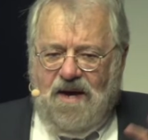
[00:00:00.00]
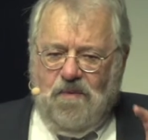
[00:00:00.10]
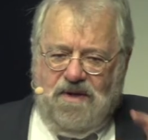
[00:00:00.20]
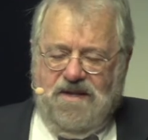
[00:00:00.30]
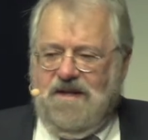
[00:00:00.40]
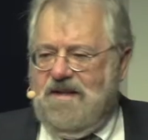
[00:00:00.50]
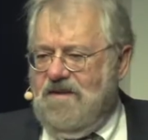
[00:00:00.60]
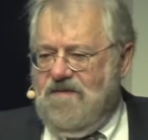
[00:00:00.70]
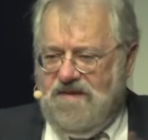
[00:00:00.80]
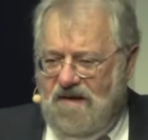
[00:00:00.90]
And one thing that
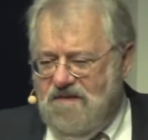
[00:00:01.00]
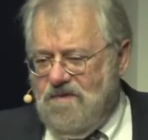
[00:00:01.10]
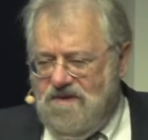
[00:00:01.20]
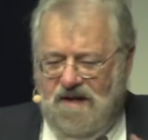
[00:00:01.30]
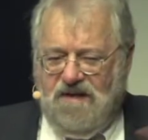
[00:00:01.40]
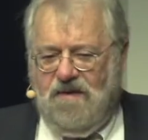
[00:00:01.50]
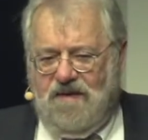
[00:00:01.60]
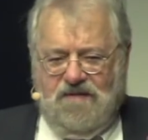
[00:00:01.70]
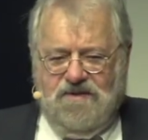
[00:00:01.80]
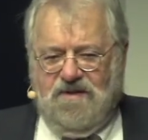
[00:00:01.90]
the photographers will tell you,
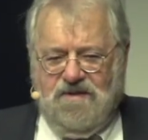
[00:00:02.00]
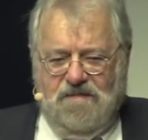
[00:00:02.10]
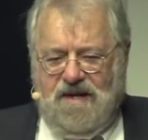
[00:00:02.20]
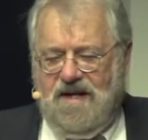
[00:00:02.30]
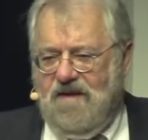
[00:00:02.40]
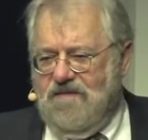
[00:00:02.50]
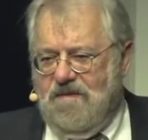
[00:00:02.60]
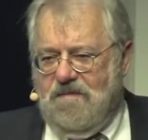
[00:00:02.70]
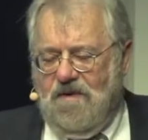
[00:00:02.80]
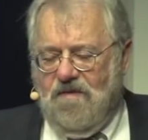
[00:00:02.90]
and I've talked to many of
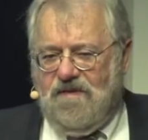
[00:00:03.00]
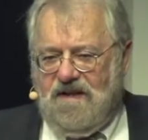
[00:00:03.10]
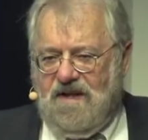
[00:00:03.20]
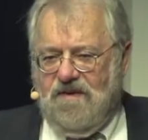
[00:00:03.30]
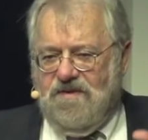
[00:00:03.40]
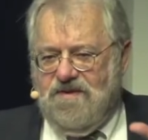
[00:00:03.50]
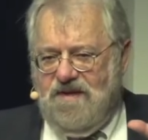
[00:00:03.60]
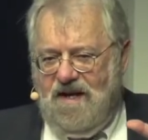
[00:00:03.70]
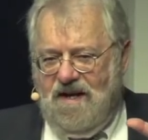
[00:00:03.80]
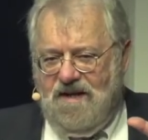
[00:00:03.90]
them over the
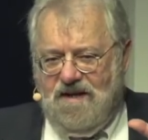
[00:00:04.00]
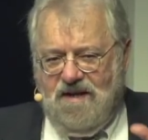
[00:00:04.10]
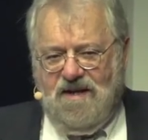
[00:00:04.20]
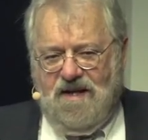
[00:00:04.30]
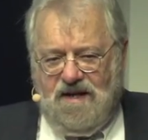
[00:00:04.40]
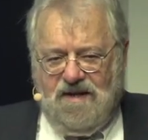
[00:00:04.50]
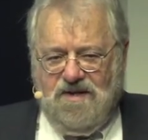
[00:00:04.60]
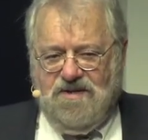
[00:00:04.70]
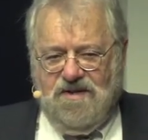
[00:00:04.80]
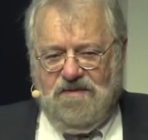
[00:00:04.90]
years, and in
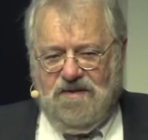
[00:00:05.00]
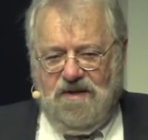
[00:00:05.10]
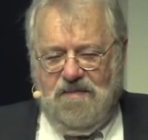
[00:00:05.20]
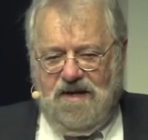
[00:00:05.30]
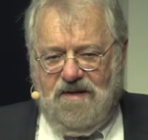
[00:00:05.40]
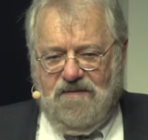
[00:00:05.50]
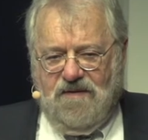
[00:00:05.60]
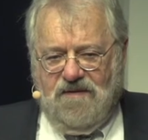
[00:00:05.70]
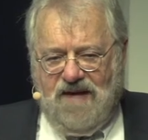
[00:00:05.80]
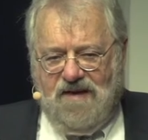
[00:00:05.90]
addition to looking at many of
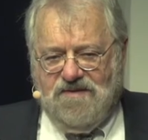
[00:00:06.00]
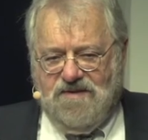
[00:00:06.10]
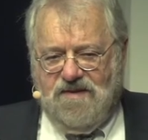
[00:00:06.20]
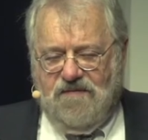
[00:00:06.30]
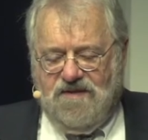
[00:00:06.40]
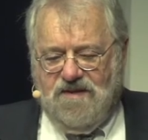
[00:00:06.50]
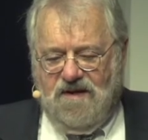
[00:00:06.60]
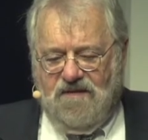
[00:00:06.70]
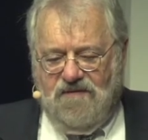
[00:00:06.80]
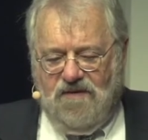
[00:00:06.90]
their thousands of their
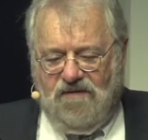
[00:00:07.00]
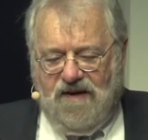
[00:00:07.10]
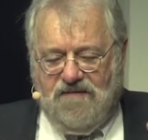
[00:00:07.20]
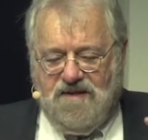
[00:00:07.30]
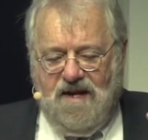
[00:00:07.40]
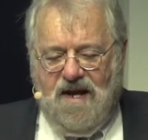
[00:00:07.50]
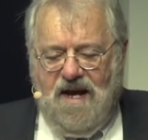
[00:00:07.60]
photo photographs,